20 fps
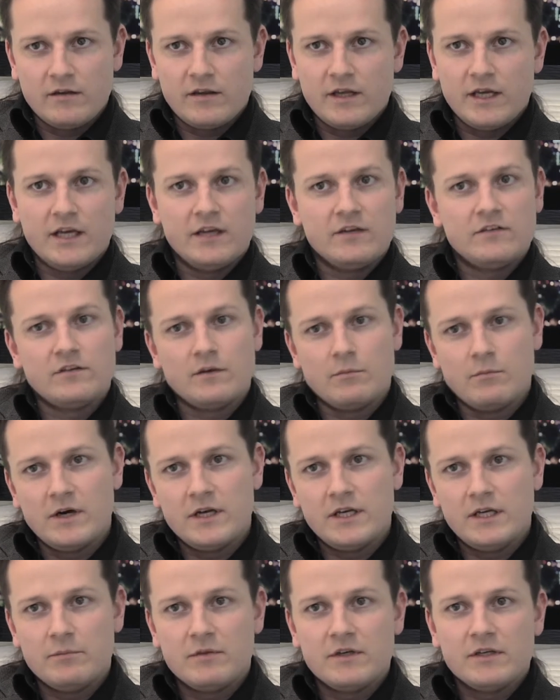they get some
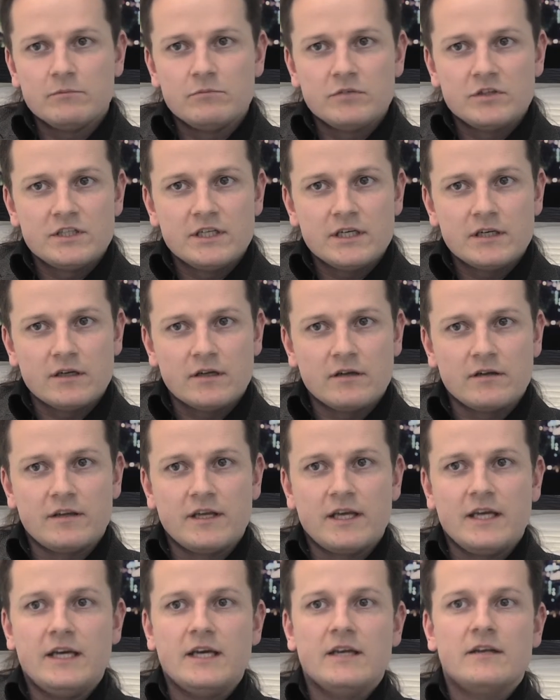money, but in particular,
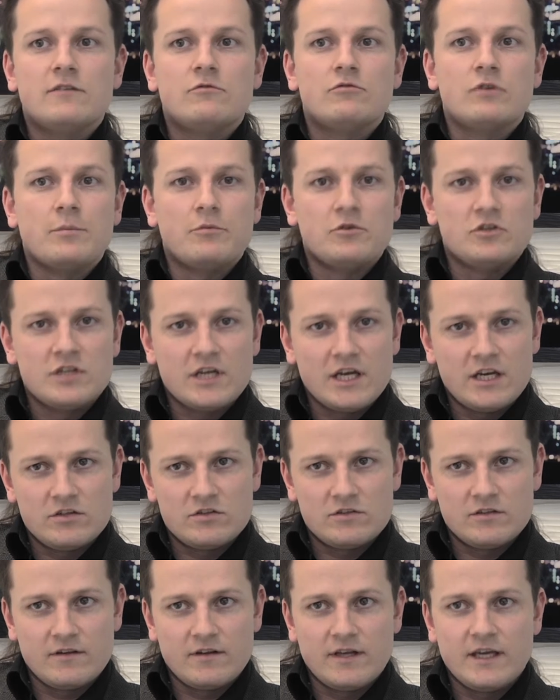they get reputation.